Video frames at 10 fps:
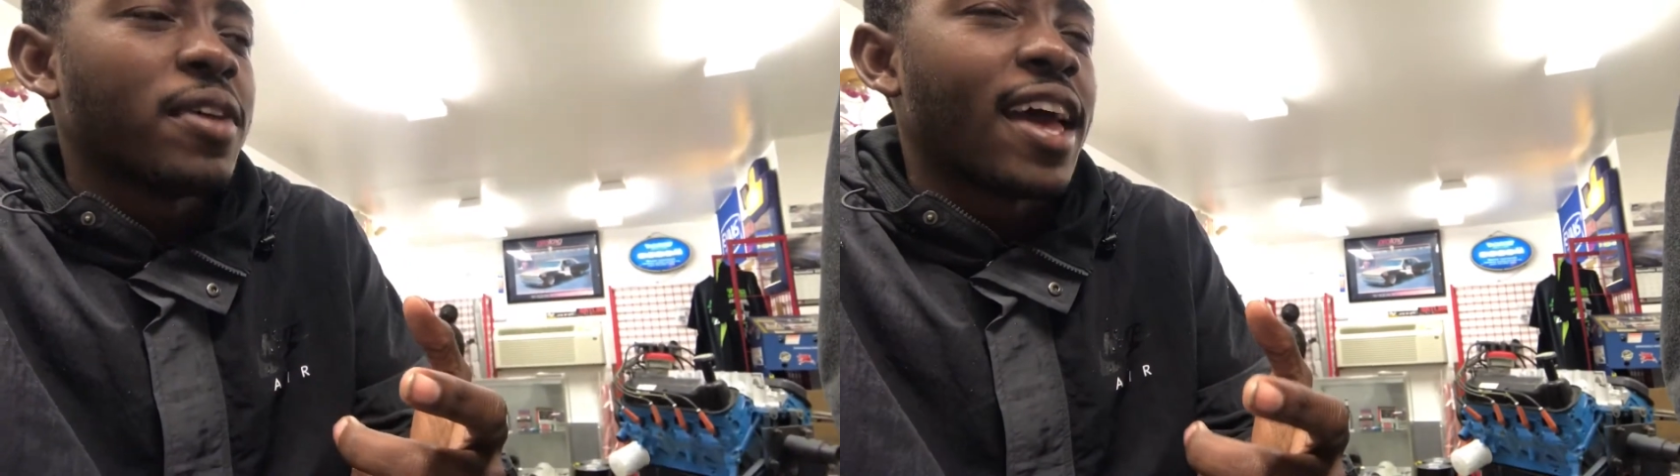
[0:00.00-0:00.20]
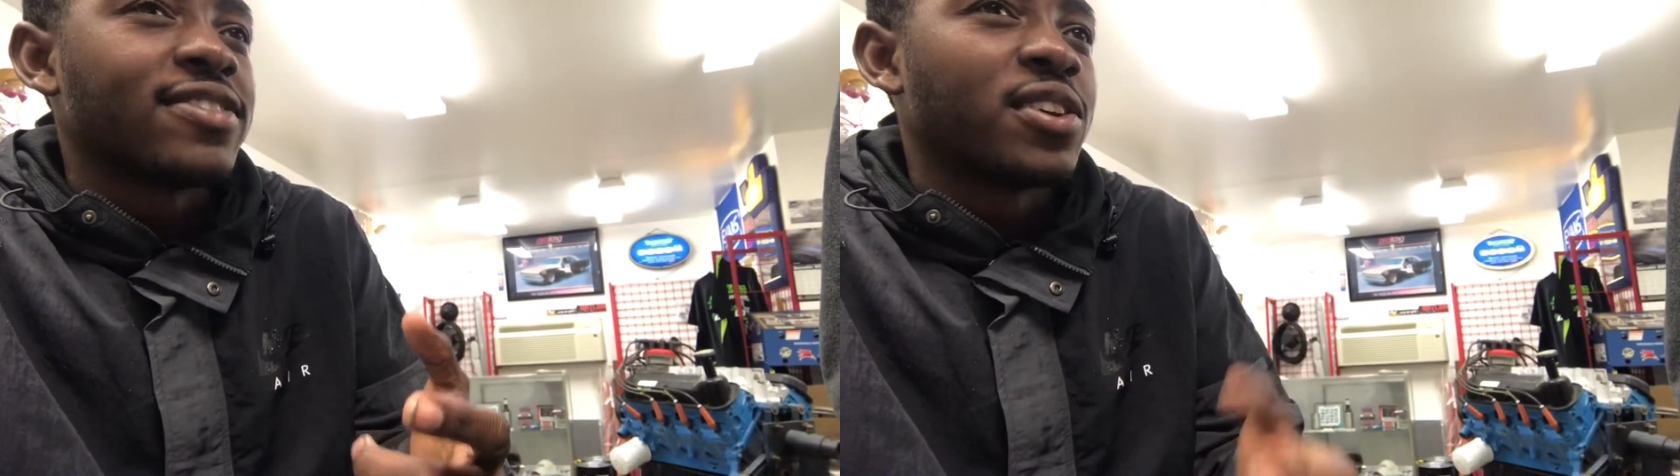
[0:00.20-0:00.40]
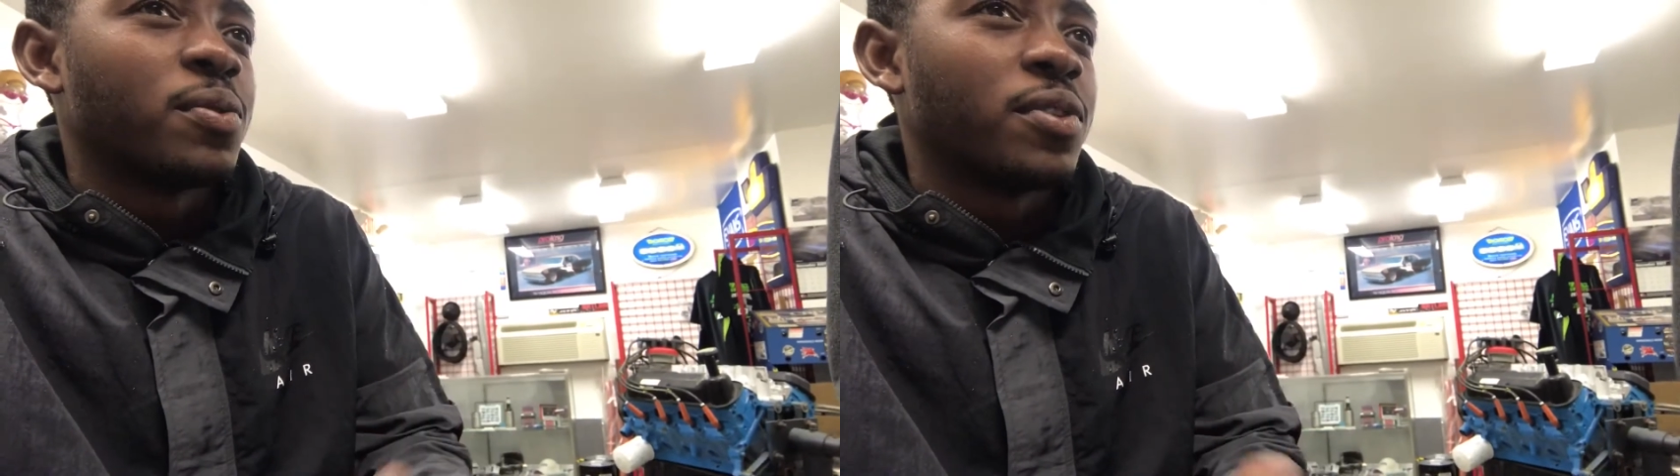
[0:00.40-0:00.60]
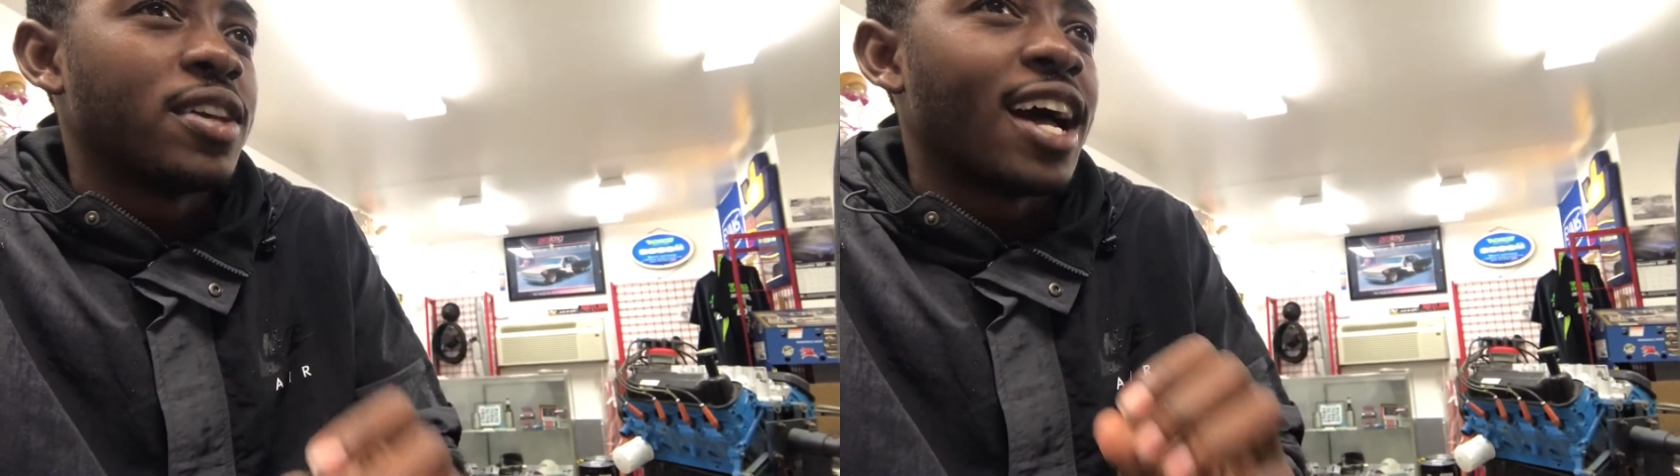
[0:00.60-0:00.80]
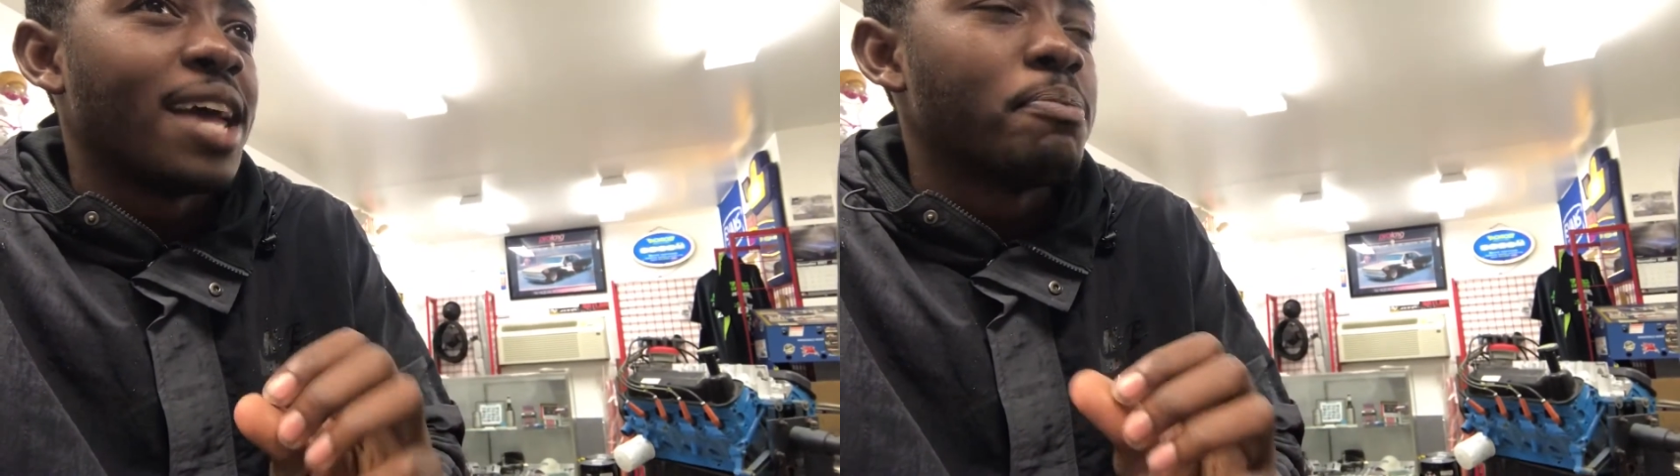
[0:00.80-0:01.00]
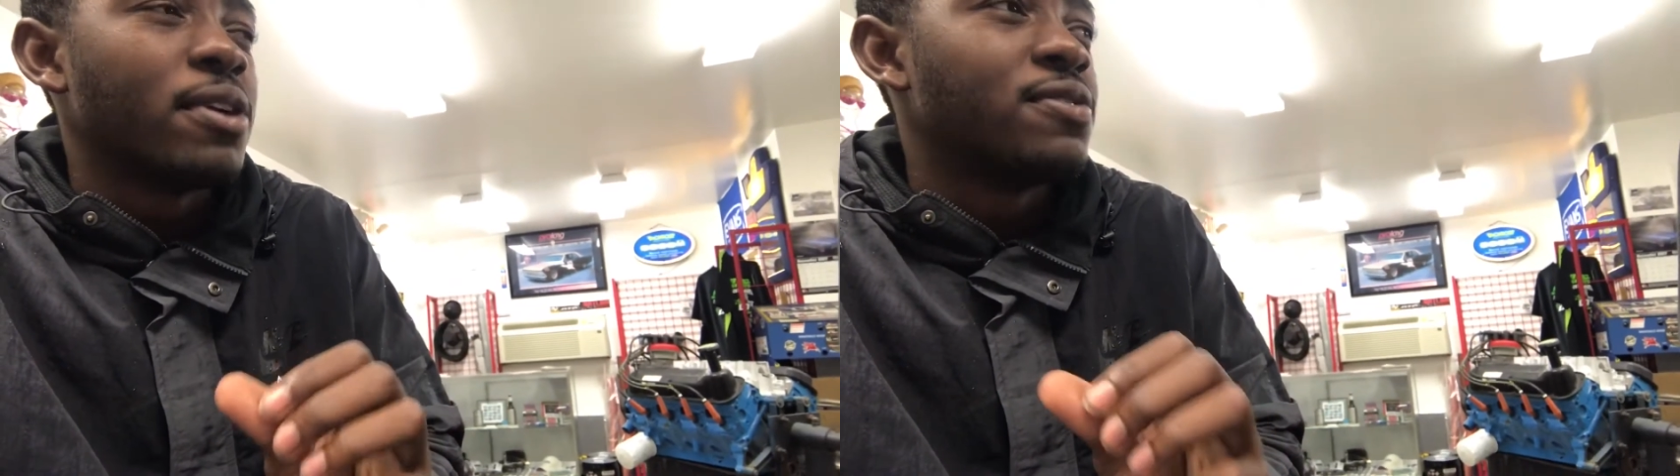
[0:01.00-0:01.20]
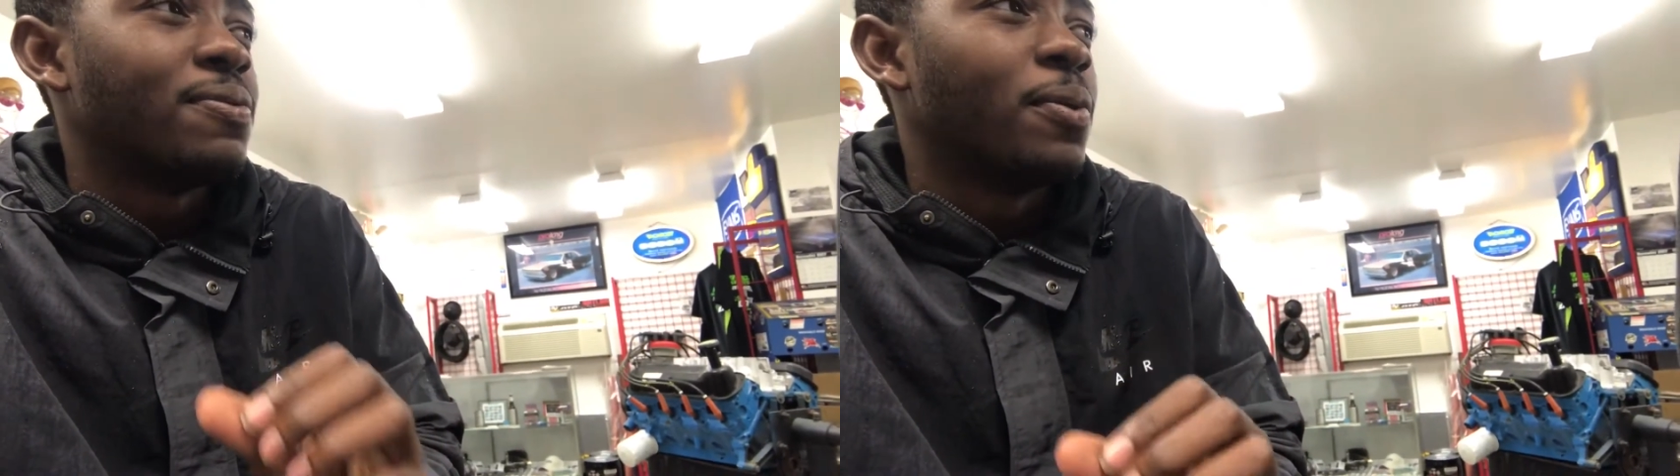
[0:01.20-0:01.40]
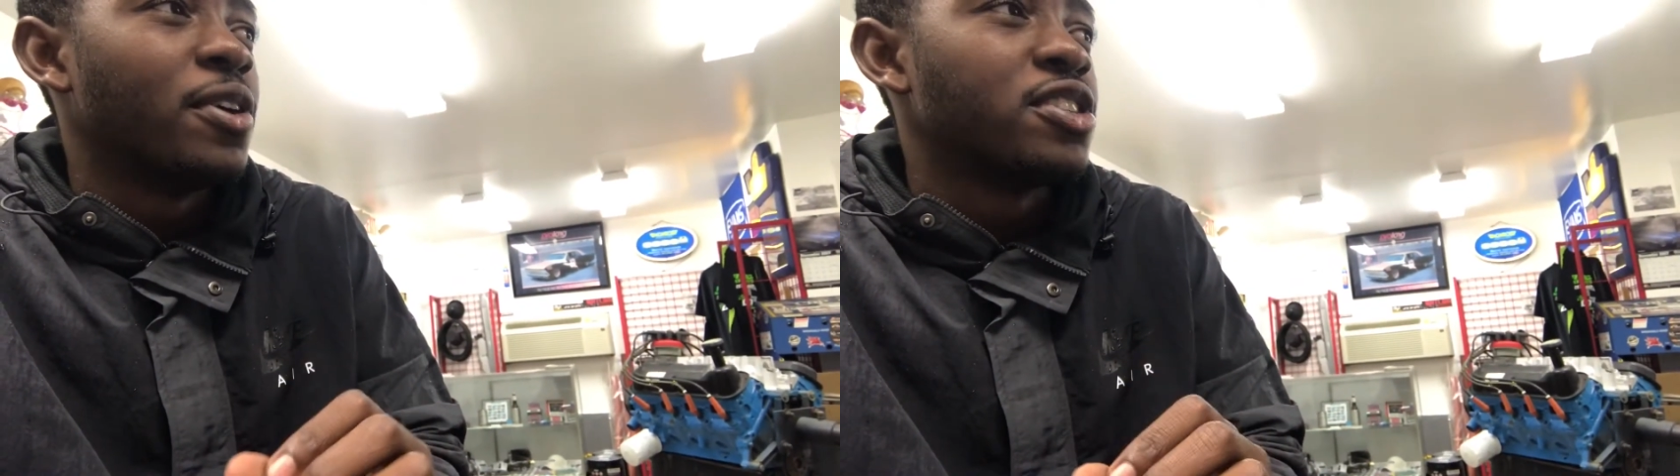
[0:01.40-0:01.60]
that has like a really high-pitched
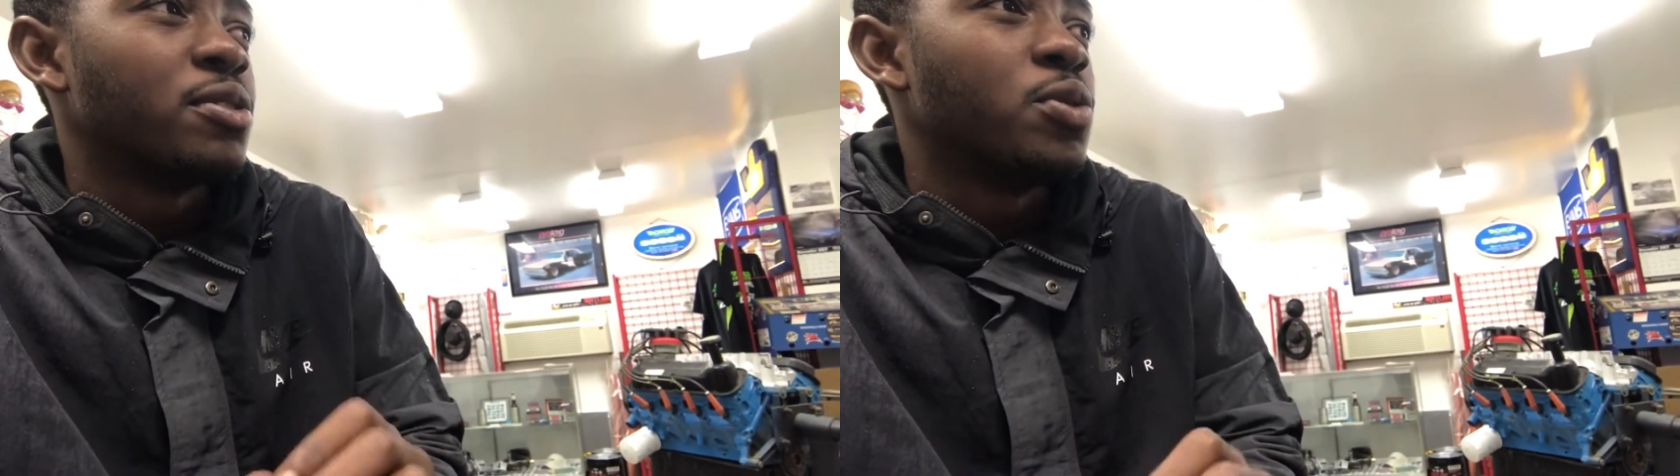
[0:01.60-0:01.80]
voice,